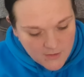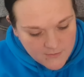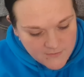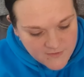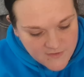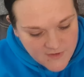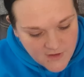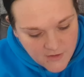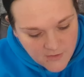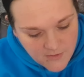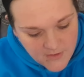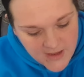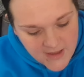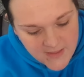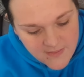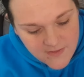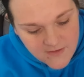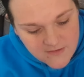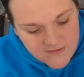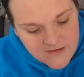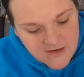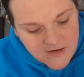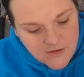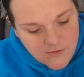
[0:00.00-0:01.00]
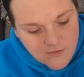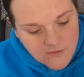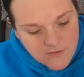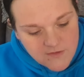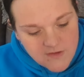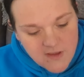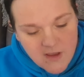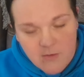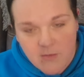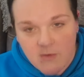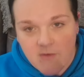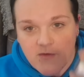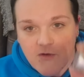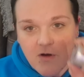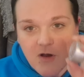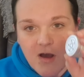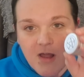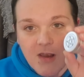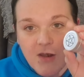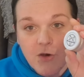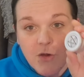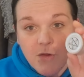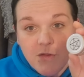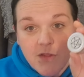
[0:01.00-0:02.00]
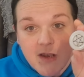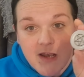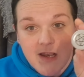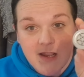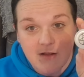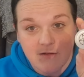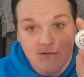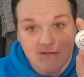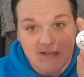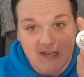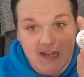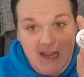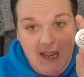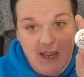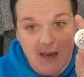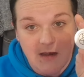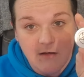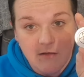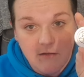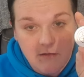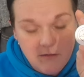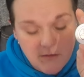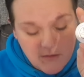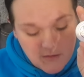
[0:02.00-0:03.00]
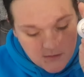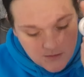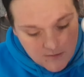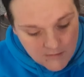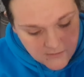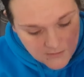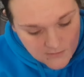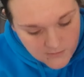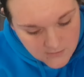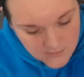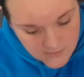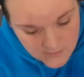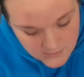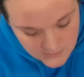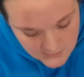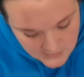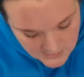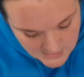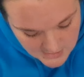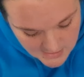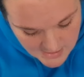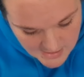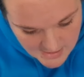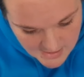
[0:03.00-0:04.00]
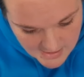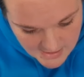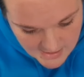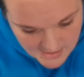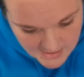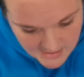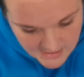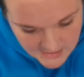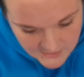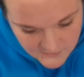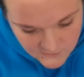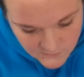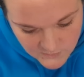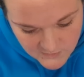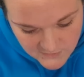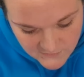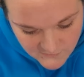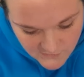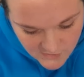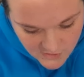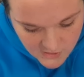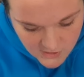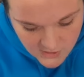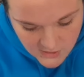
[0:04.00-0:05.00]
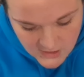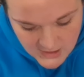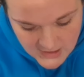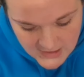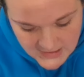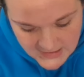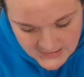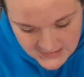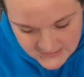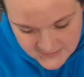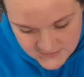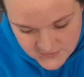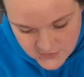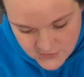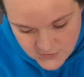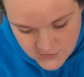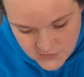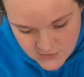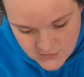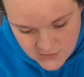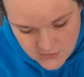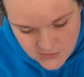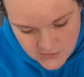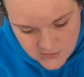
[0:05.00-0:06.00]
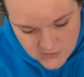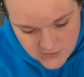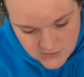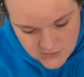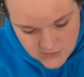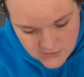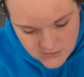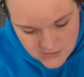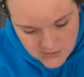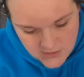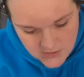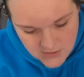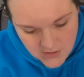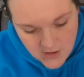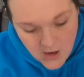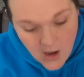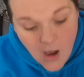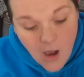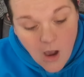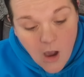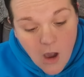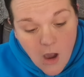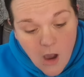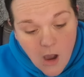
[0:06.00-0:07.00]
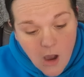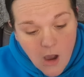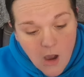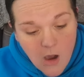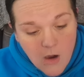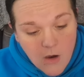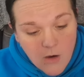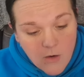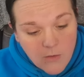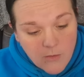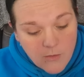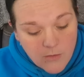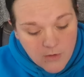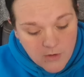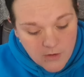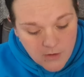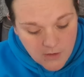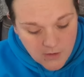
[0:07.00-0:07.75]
So in the tin also, we've got another little tin. And we've got a little, oh!